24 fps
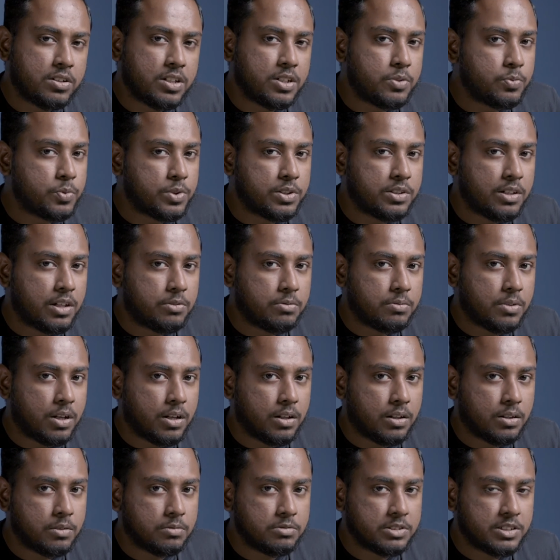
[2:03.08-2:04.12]
in with
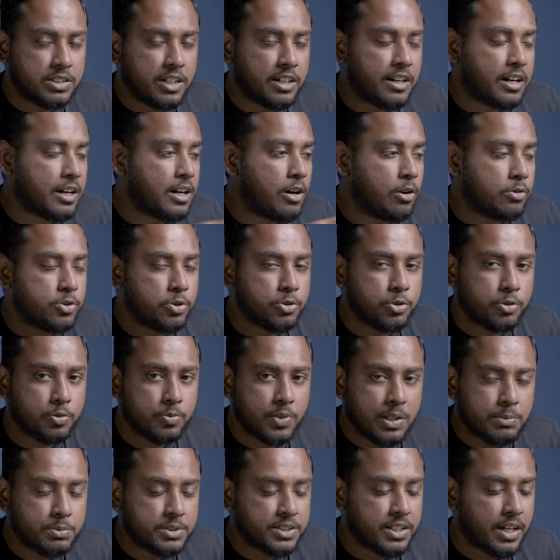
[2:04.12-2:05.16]
their account on your
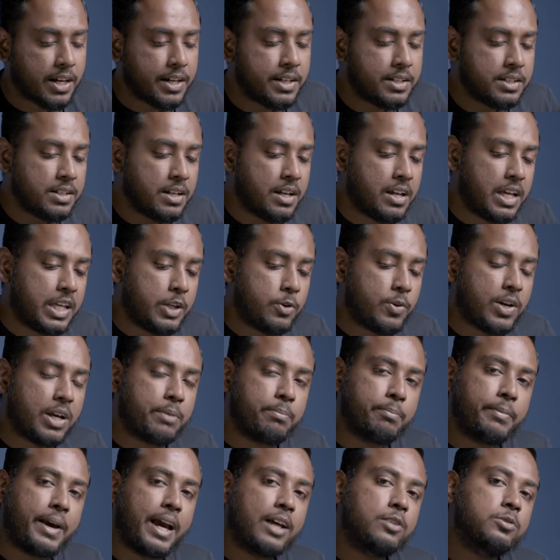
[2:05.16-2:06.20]
website, you
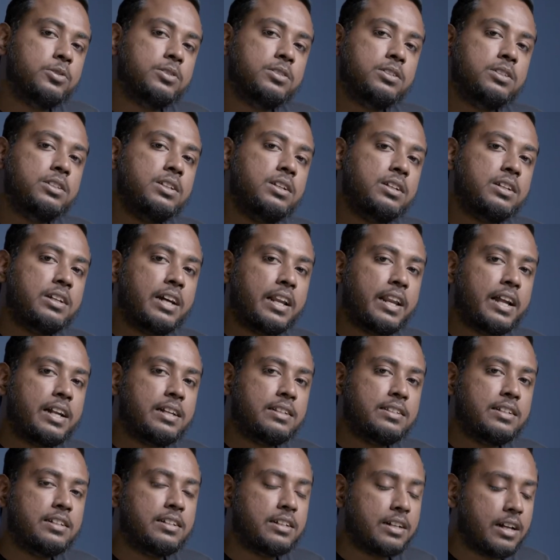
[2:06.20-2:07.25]
can manually
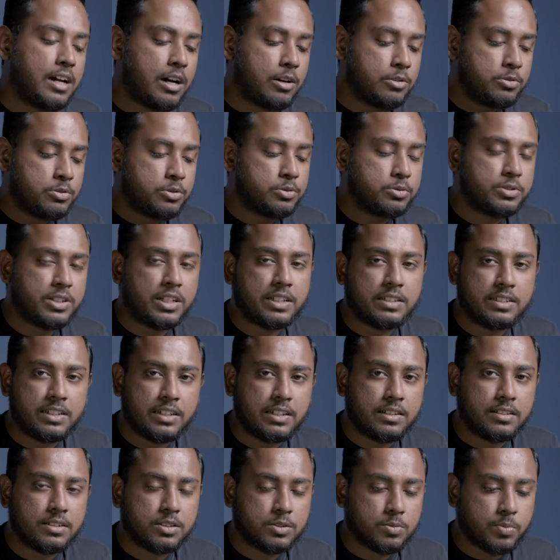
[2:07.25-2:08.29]
connect their account to their
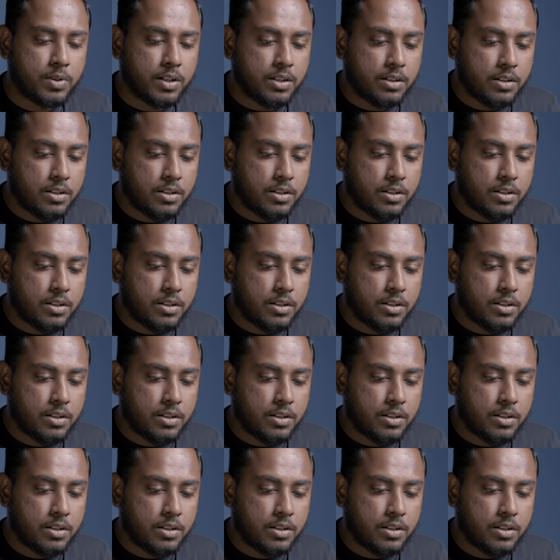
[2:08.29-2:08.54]
ticket as well.